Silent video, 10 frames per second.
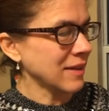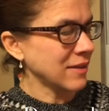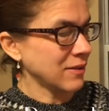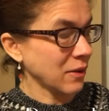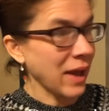
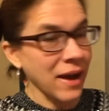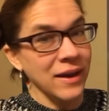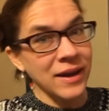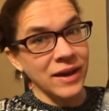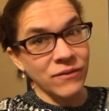So yeah,
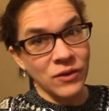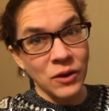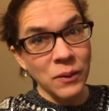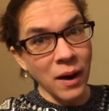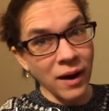if
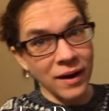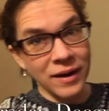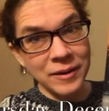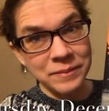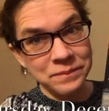you
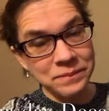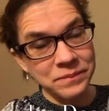are